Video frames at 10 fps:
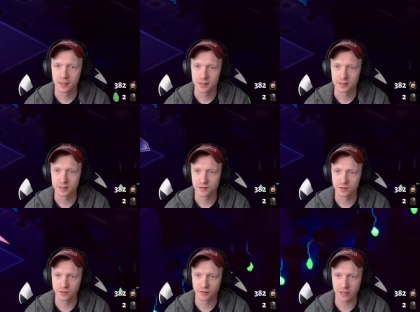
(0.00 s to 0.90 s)
What's
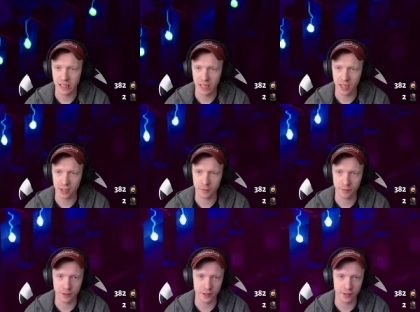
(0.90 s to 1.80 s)
this? I'm
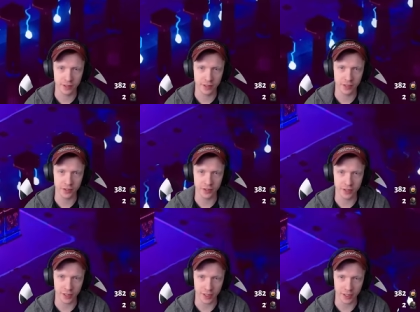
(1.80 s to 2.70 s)
feeling daring
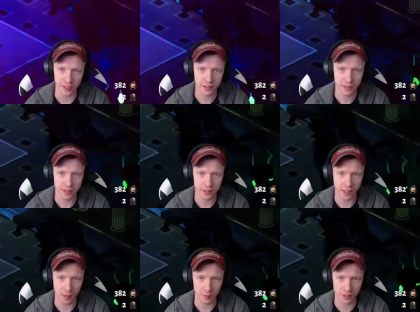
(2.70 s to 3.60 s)
today.
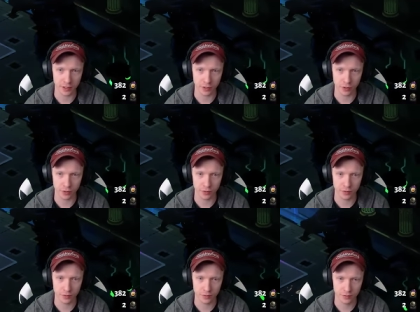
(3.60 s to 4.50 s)
I'm gonna
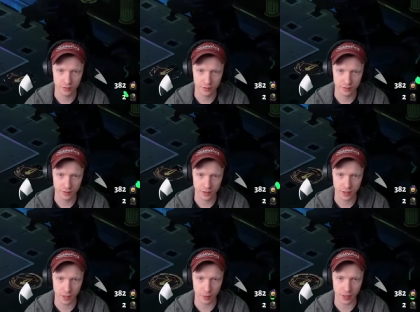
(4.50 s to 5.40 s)
go
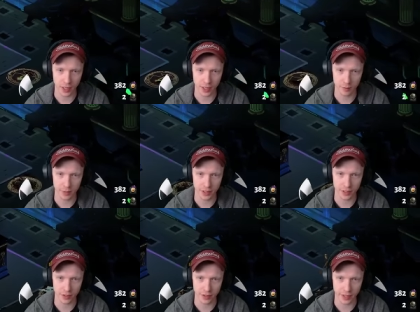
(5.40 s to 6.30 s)
apply to be
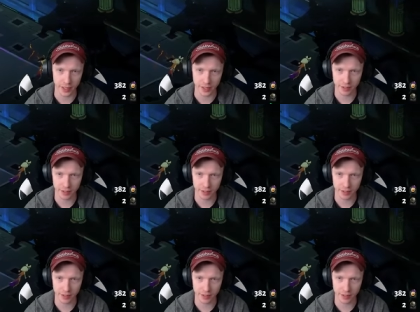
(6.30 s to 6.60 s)
on that